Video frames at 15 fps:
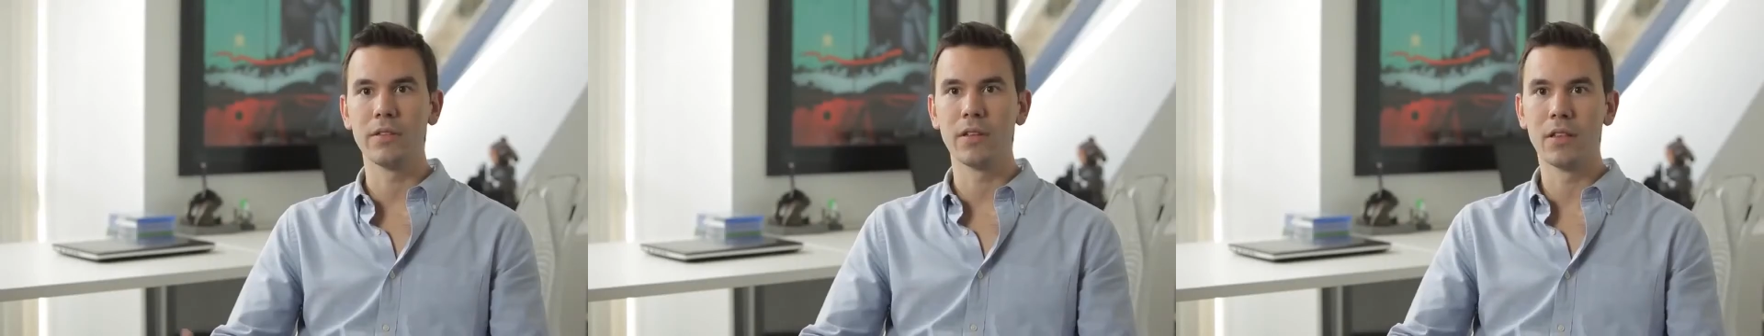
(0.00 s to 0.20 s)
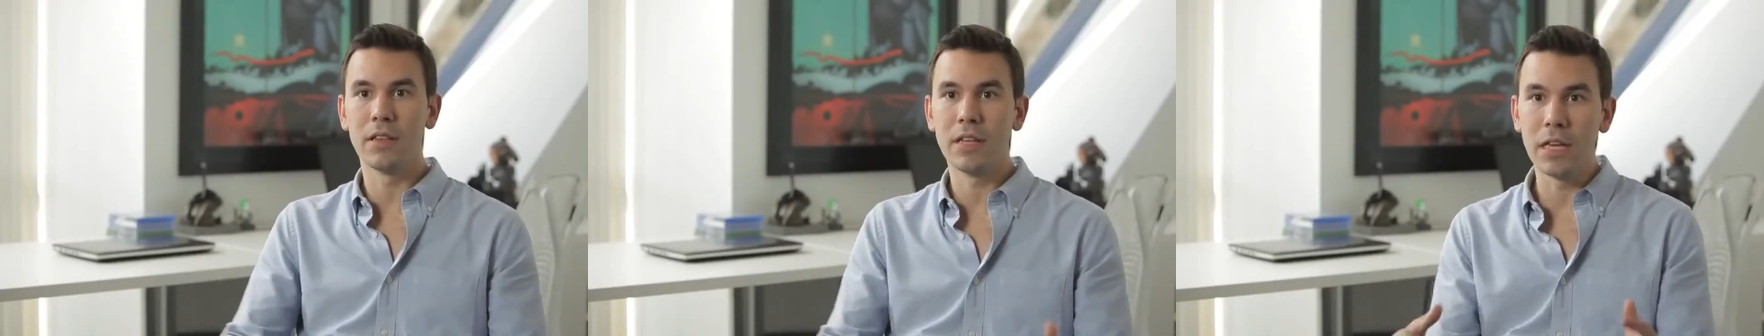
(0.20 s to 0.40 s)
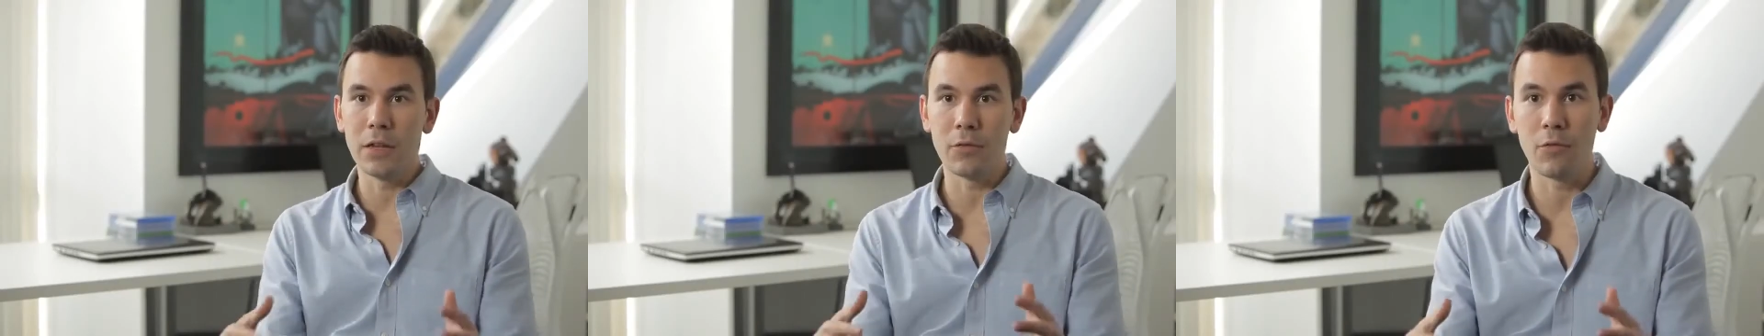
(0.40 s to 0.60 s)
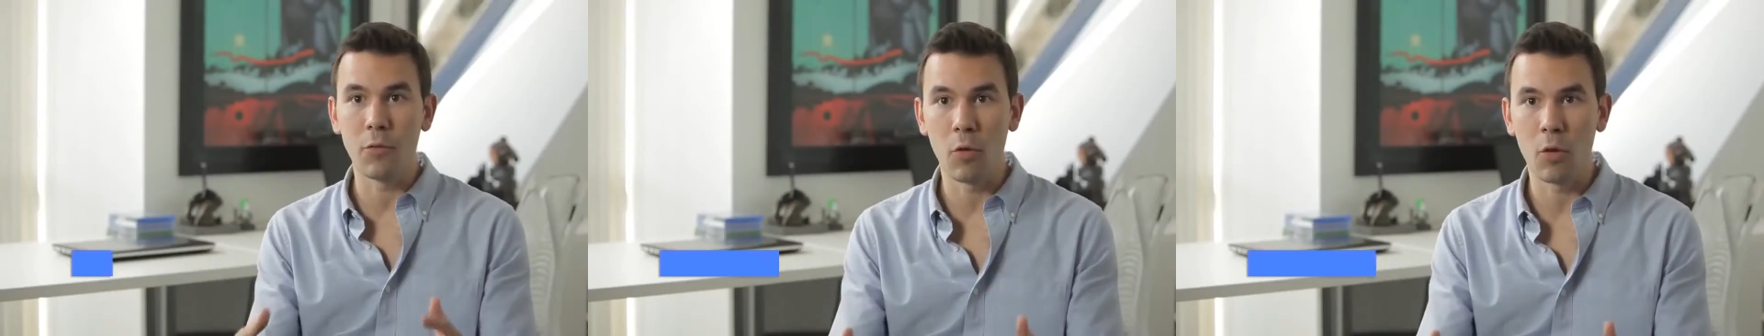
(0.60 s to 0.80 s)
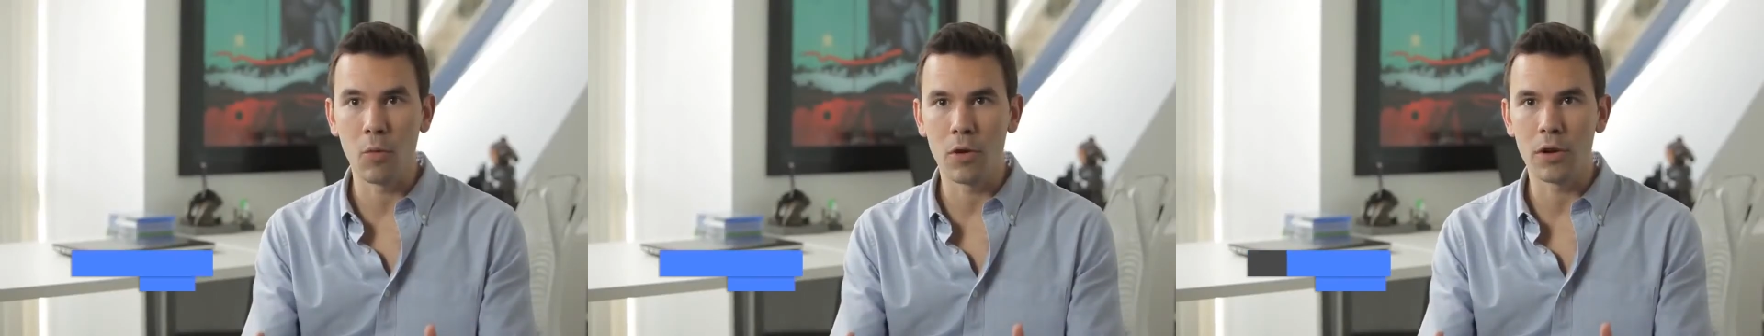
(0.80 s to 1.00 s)
to lean
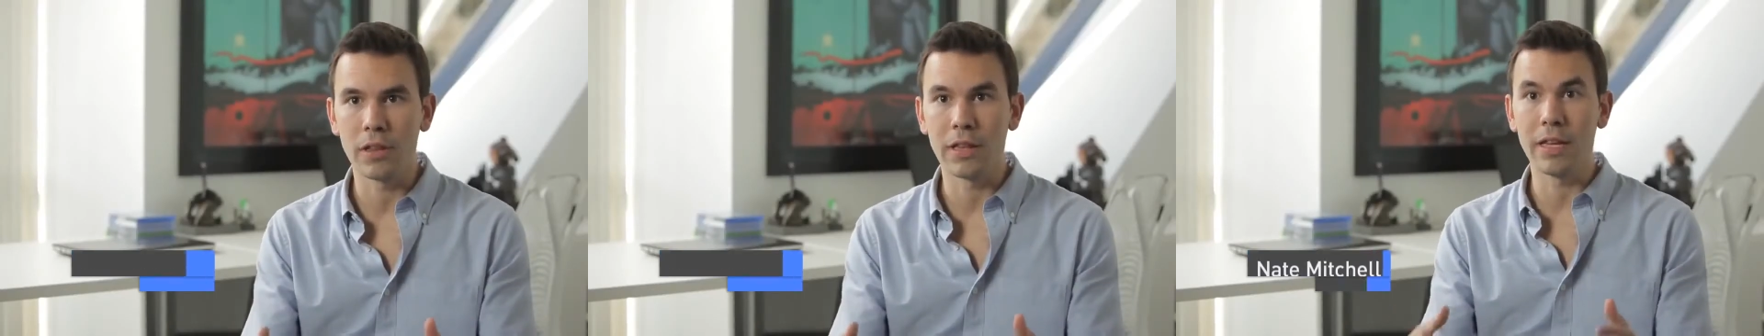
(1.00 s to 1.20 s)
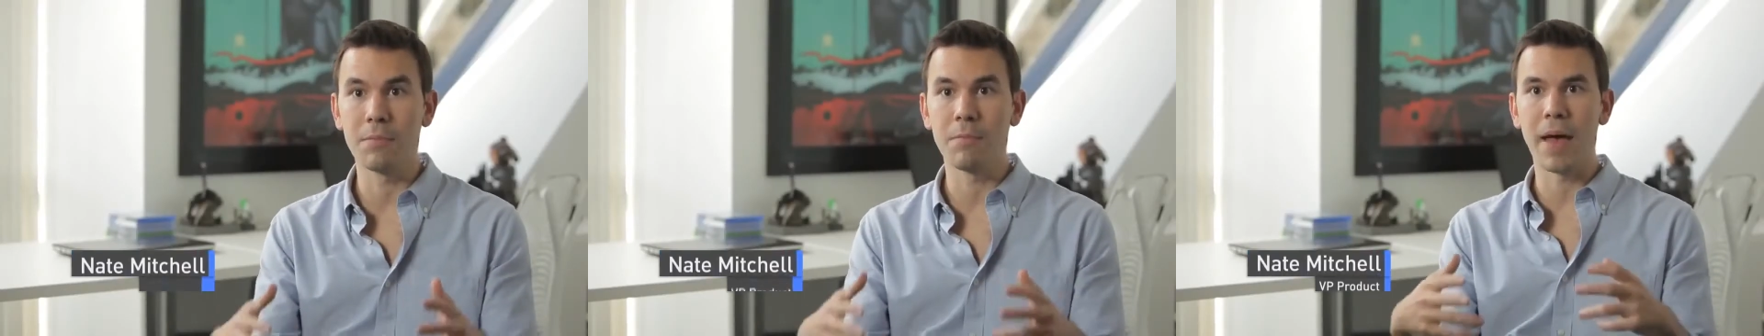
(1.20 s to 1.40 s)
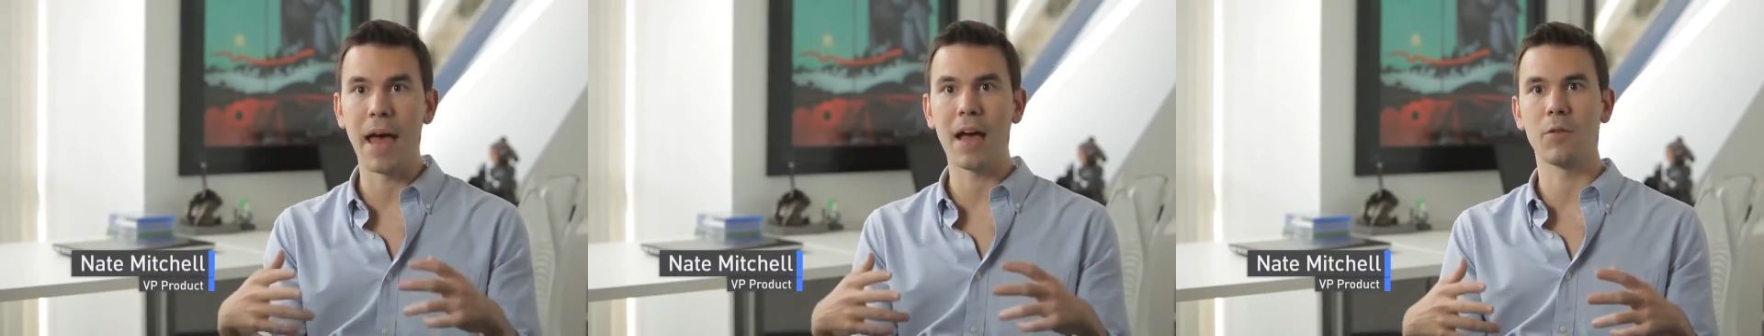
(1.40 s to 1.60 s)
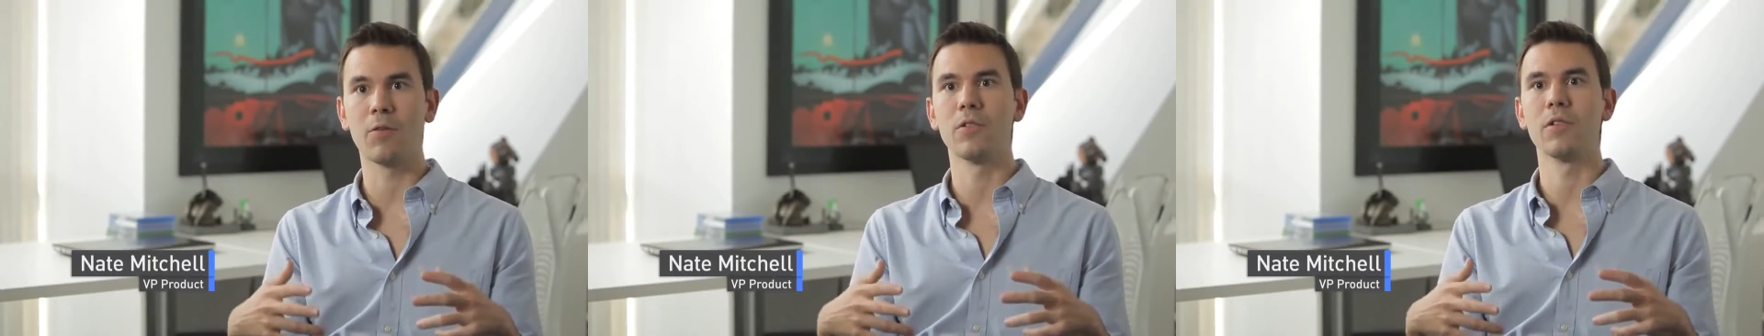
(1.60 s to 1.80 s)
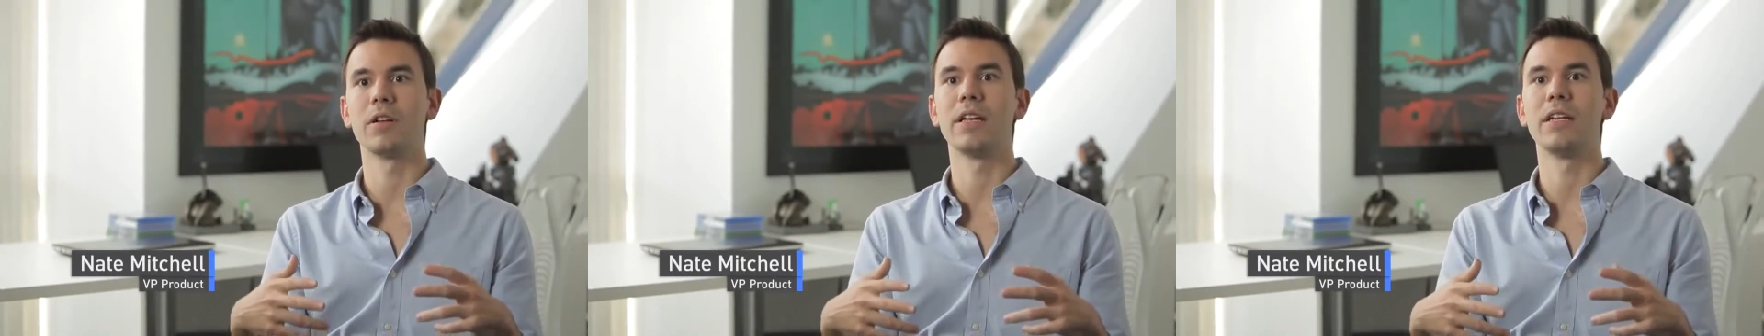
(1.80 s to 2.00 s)
forward, lean
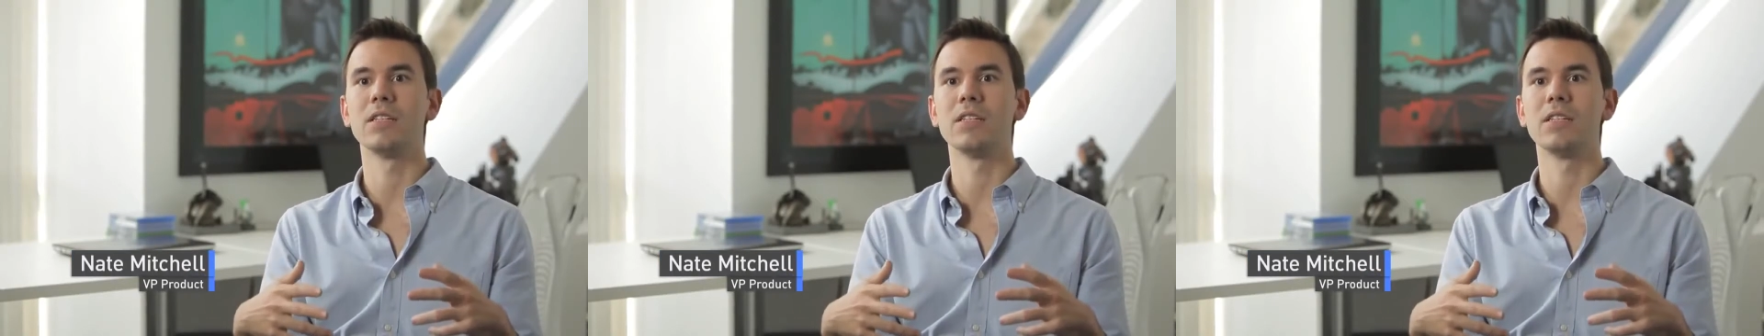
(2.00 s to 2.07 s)
backward